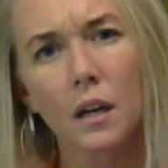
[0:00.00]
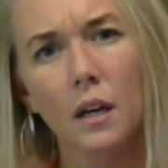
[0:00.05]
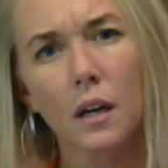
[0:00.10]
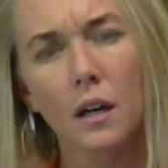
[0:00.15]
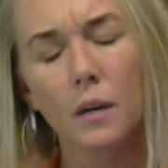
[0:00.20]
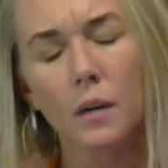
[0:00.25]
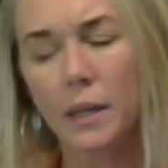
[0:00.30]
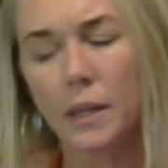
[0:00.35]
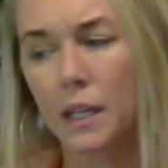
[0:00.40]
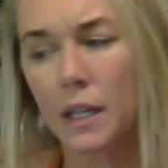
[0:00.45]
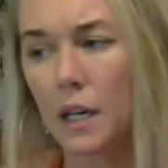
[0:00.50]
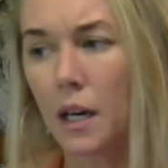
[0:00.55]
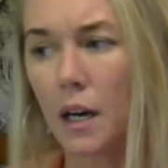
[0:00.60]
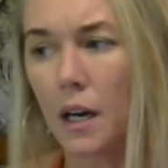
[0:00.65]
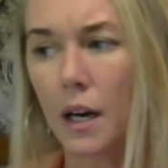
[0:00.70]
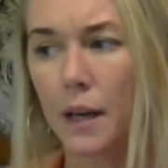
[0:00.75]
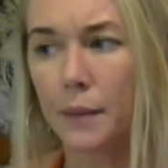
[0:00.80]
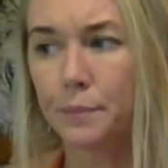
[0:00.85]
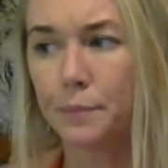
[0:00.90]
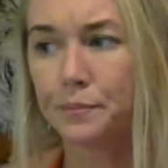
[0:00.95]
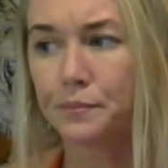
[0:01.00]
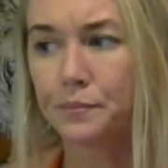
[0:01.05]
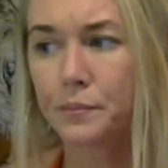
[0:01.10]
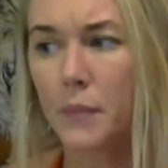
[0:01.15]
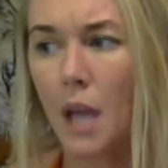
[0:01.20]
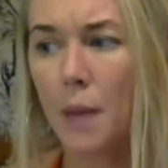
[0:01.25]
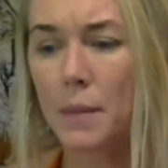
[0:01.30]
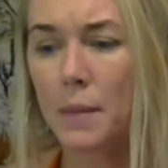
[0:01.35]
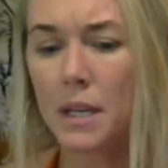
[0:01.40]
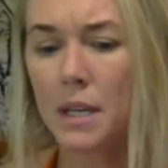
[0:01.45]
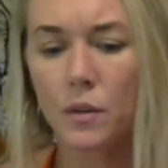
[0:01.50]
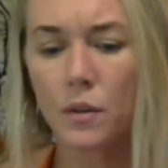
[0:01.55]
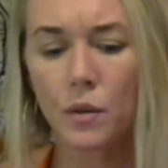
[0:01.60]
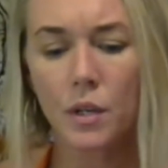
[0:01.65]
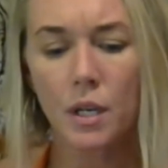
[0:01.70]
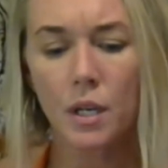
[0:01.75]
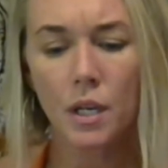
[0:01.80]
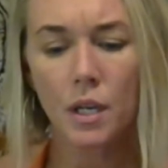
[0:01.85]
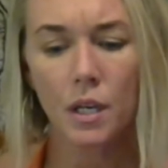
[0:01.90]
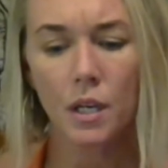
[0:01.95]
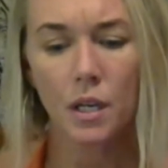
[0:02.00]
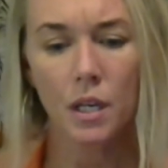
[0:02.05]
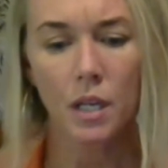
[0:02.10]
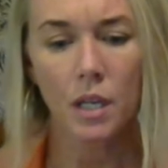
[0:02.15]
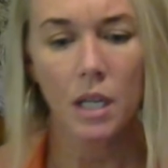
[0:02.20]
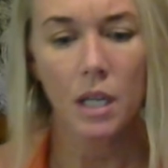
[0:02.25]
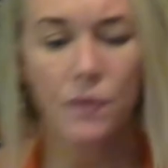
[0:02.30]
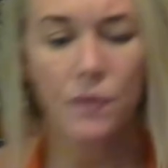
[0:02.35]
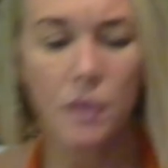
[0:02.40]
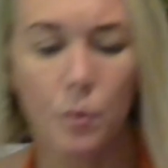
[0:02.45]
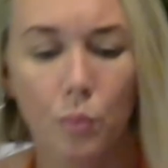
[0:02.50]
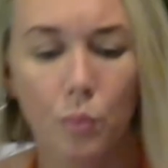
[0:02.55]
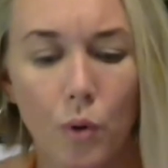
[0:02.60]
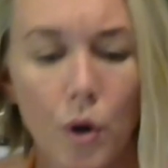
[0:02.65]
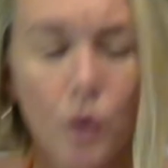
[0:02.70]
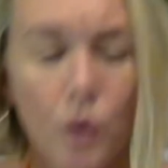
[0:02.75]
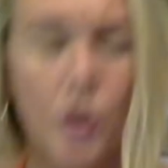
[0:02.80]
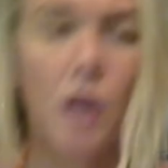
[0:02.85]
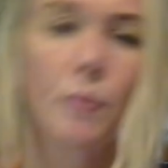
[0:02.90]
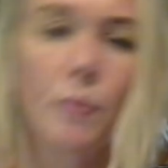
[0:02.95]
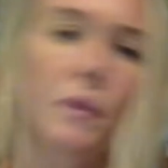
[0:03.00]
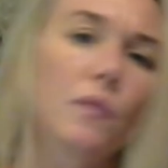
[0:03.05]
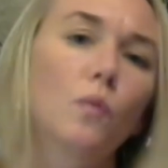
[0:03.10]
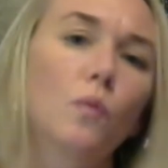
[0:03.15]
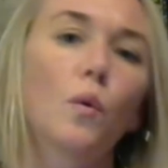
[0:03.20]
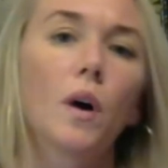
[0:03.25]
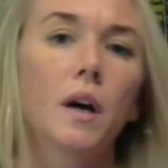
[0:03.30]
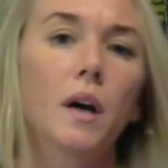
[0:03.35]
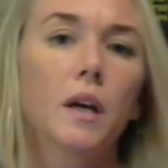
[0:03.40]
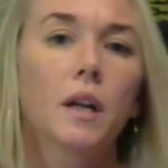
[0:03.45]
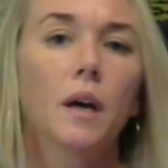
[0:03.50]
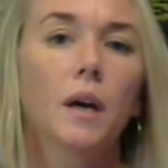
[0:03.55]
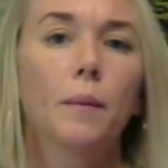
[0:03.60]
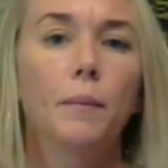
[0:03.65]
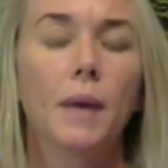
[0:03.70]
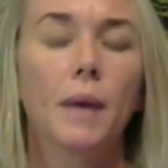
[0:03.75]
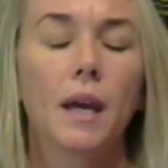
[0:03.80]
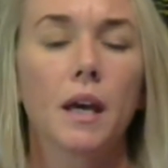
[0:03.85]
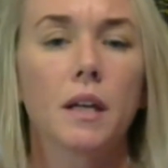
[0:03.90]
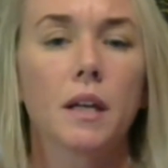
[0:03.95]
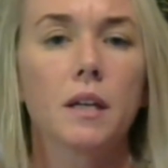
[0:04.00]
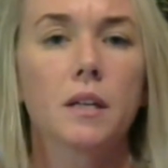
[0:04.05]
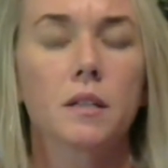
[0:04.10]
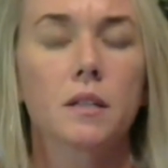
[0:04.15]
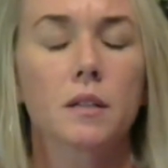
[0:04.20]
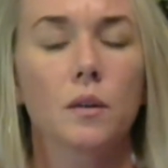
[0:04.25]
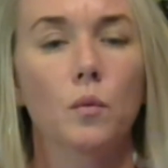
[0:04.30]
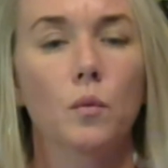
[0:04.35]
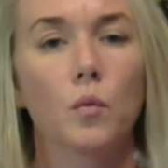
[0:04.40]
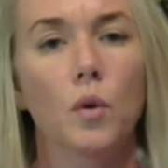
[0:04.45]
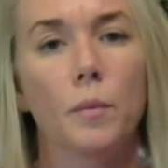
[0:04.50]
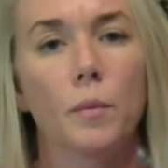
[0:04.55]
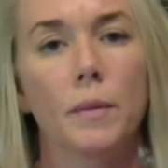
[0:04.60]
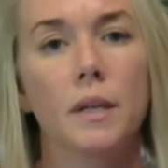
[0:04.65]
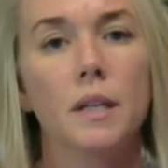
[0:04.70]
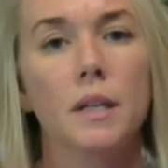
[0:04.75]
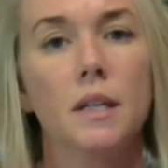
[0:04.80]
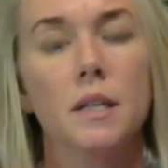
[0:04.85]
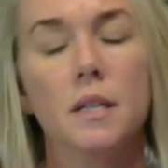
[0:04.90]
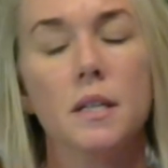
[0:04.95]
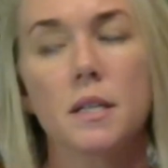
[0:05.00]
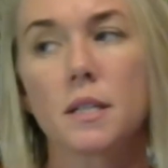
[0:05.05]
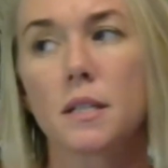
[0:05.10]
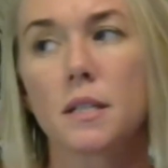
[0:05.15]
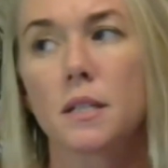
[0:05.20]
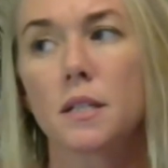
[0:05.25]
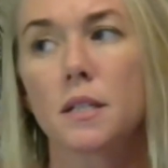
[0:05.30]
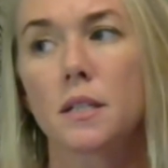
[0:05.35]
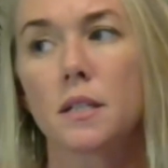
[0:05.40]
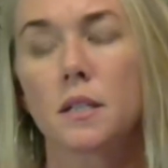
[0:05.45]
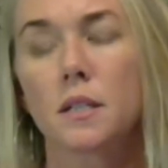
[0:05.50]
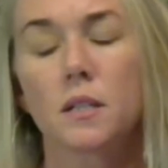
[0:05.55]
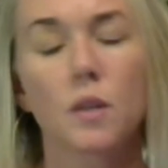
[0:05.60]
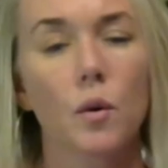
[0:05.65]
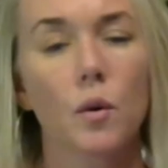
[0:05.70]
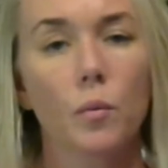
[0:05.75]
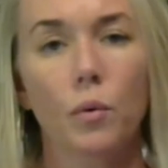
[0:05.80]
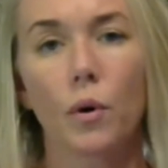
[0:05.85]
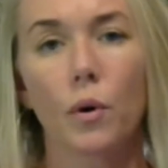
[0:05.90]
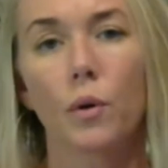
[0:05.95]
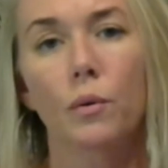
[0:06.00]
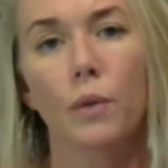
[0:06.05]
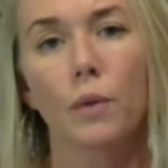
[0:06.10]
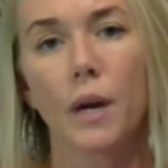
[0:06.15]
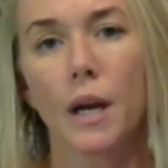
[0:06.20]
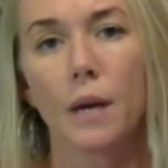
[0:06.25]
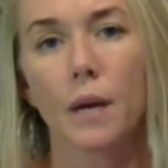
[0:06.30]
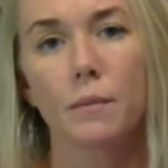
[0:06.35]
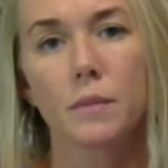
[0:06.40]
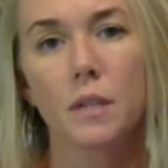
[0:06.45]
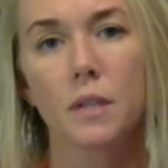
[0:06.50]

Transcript: Oh my God. I mean, even the program of what a man is and a woman is so programmed.